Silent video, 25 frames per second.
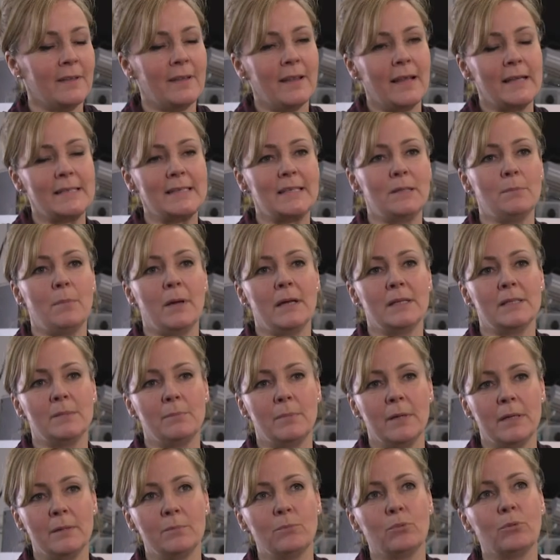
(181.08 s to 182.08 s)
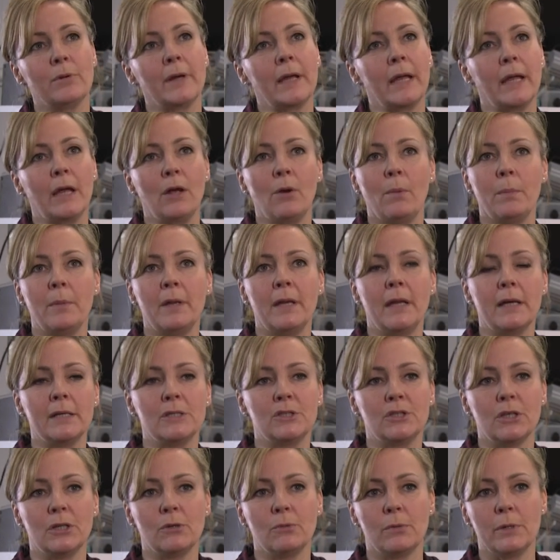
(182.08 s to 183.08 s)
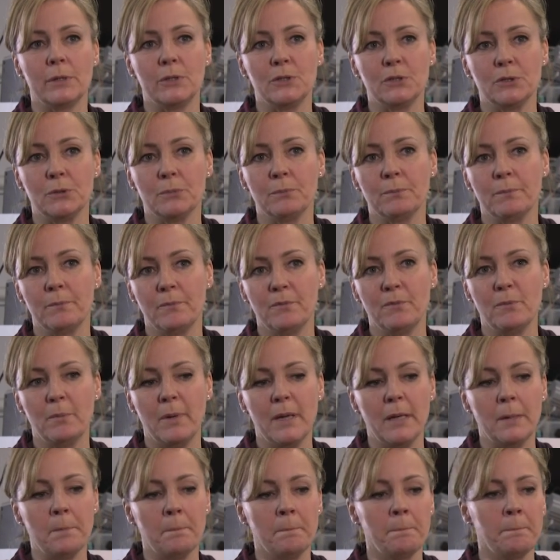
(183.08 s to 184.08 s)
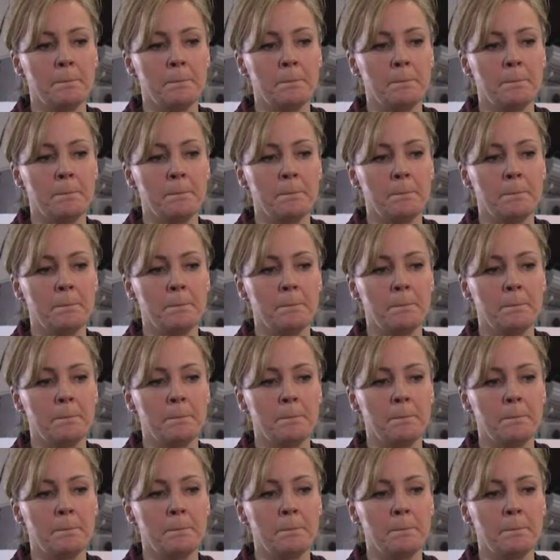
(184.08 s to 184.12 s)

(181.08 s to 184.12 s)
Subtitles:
that's the best bit, bringing on the next generation for me.